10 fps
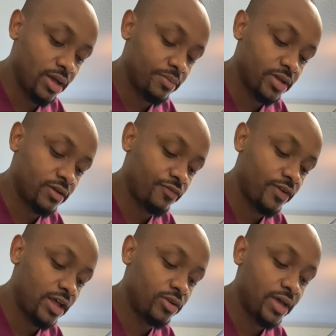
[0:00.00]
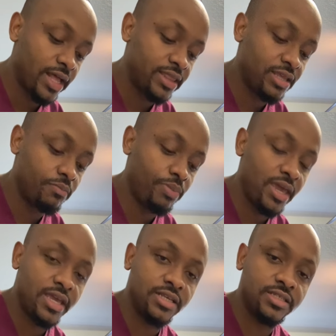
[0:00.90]
I'm gonna follow at the
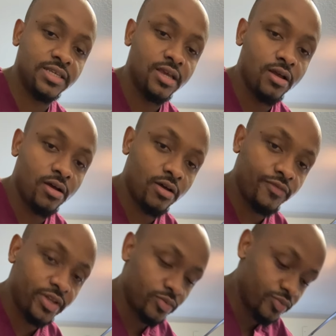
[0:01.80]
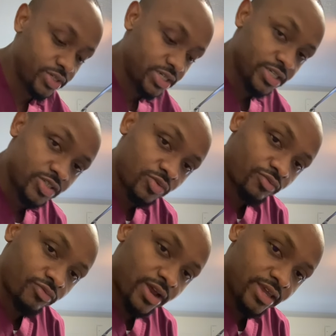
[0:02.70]
base of it, which is
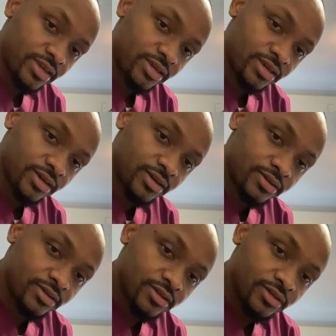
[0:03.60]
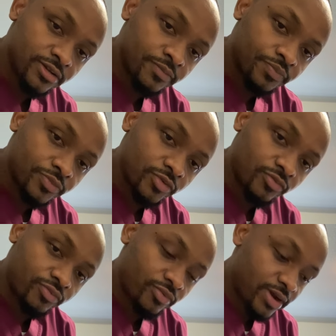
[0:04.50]
right here,
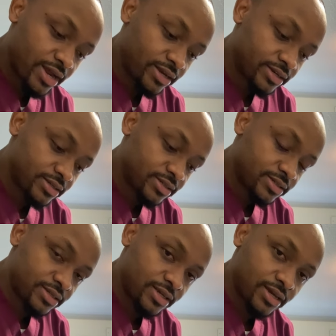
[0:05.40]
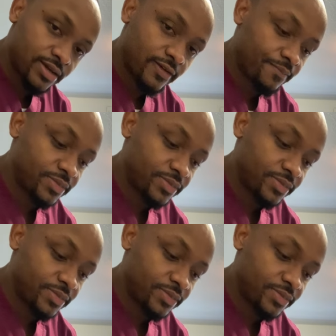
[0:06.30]
right there.